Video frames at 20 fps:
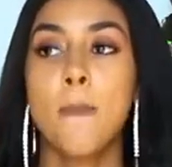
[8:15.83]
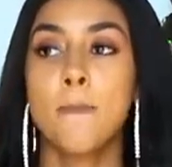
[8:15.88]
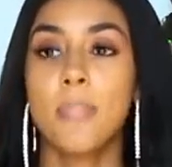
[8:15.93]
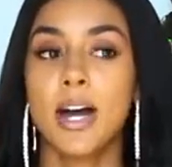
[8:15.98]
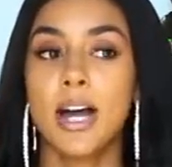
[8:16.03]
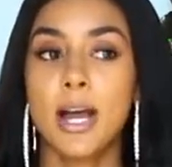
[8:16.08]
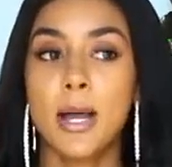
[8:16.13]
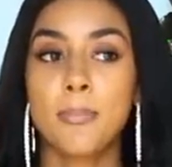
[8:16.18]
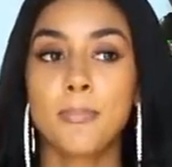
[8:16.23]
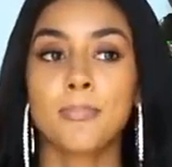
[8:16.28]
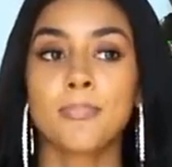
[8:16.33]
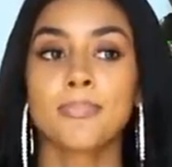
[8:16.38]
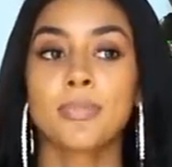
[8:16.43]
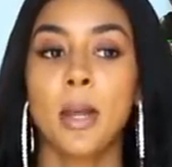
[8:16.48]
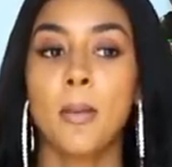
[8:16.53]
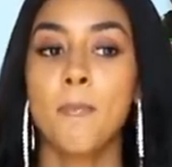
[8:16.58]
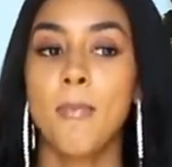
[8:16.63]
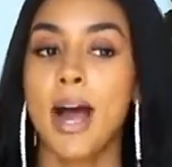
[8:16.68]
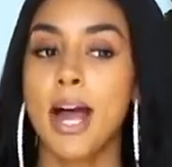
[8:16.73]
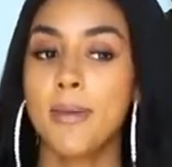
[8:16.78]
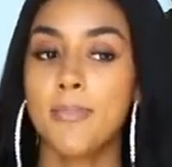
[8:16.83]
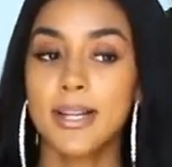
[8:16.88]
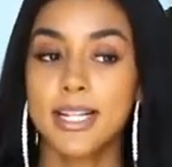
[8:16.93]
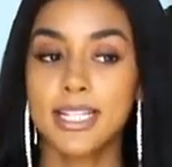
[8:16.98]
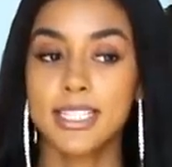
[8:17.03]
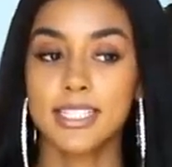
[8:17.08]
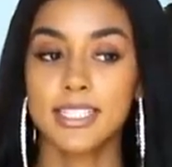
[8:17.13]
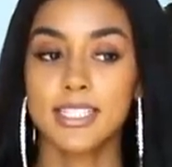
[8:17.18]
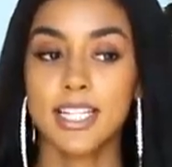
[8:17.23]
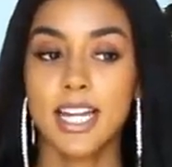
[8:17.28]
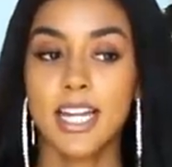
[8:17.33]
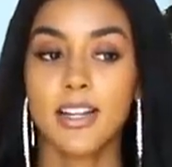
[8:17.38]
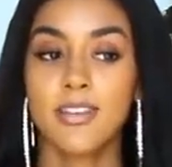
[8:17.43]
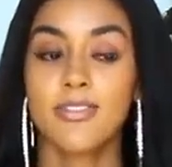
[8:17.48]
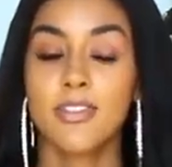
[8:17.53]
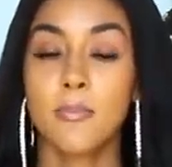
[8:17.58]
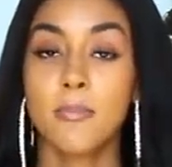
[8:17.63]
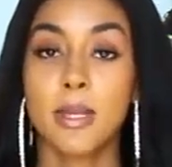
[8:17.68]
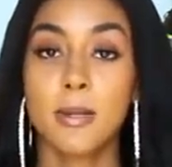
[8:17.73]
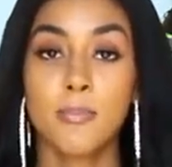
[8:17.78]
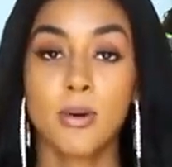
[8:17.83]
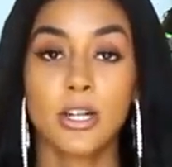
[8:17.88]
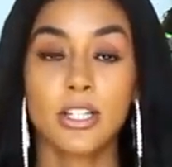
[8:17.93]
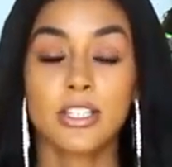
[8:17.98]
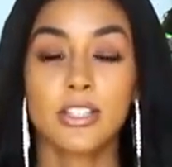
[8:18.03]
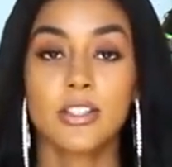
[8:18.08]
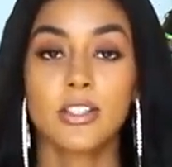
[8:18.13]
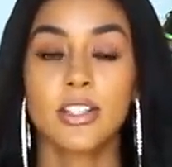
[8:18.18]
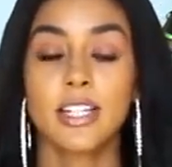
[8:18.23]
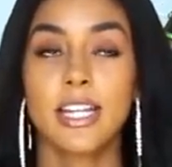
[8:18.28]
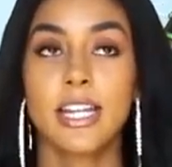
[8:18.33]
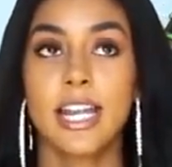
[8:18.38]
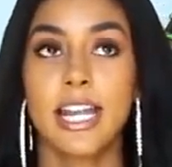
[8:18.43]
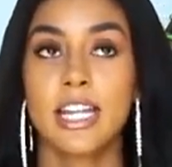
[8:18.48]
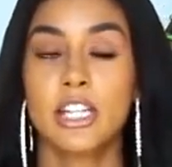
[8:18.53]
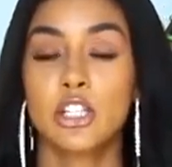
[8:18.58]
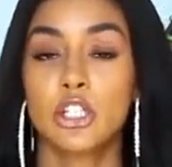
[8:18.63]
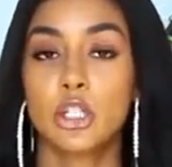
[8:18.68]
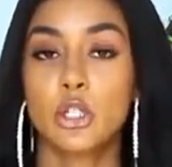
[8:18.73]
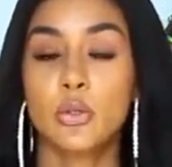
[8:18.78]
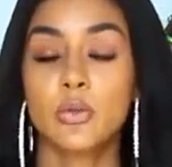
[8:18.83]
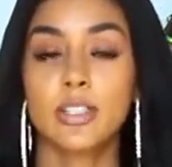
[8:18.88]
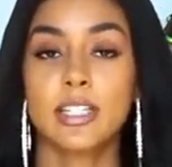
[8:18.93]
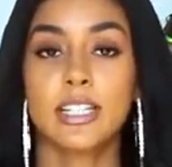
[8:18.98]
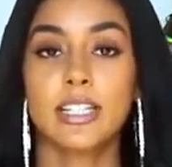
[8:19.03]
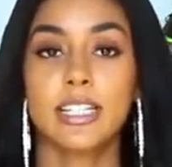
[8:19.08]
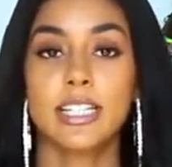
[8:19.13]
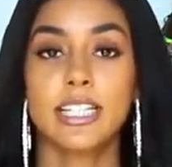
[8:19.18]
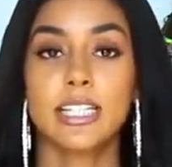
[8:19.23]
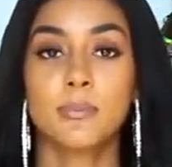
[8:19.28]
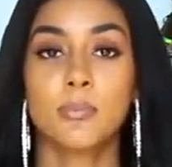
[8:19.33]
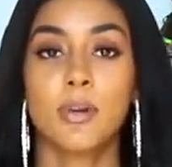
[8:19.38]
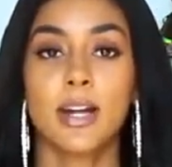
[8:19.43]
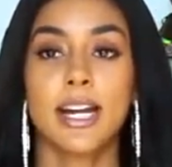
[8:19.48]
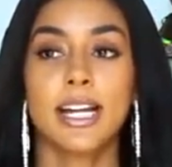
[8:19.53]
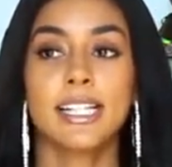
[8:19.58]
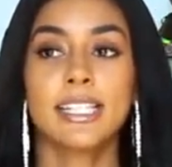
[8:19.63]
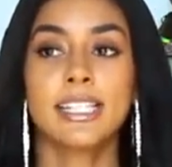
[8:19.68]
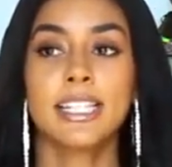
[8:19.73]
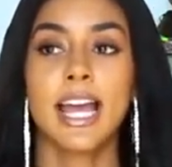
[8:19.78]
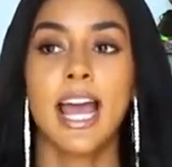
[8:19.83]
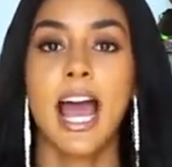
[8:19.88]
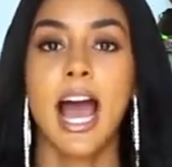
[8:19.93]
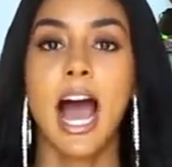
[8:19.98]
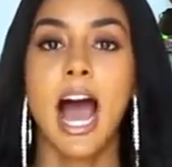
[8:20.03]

But my biggest thing for me personally in choosing these brands,